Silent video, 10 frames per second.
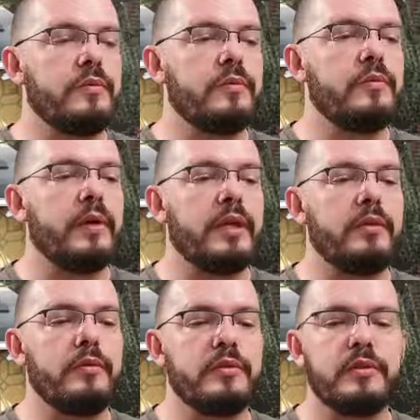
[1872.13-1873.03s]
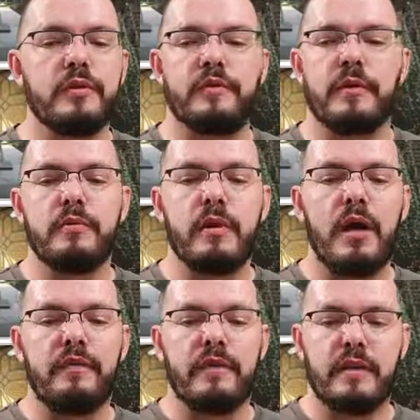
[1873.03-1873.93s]
where you sort of
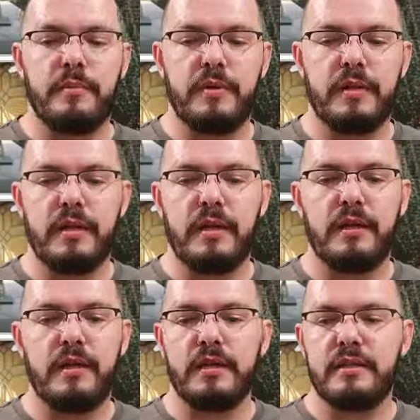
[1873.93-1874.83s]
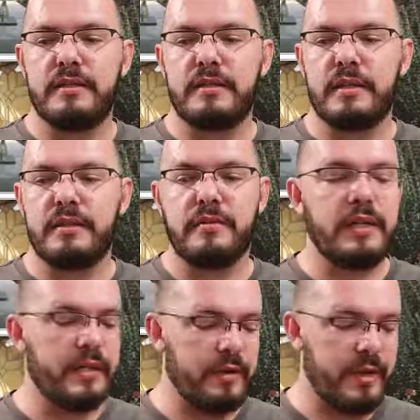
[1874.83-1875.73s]
arrive at the building. I think it's
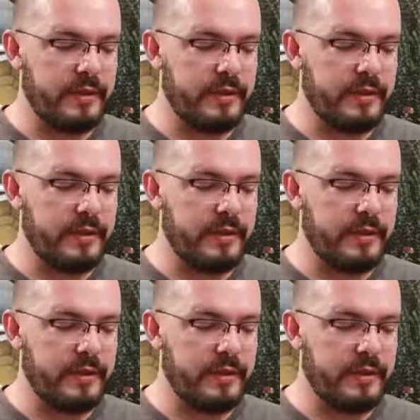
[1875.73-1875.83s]
really great.